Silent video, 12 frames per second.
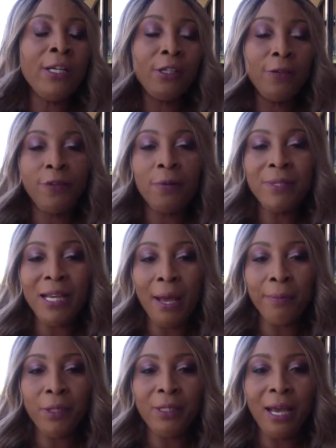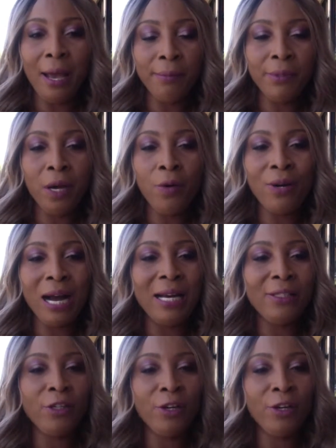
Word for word: So from time to time now, guys,